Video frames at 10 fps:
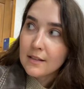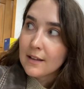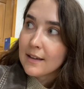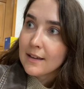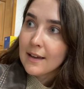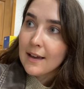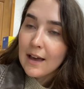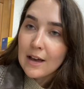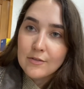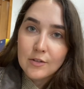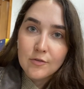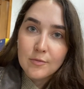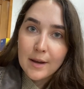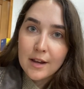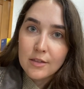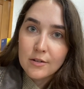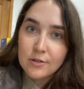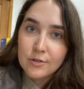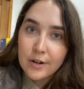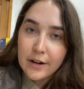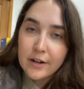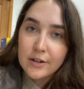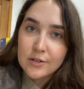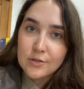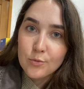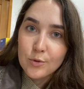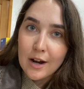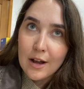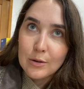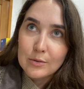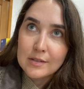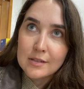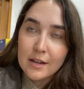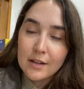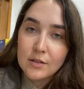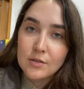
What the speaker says: Like half of my third graders were out sick,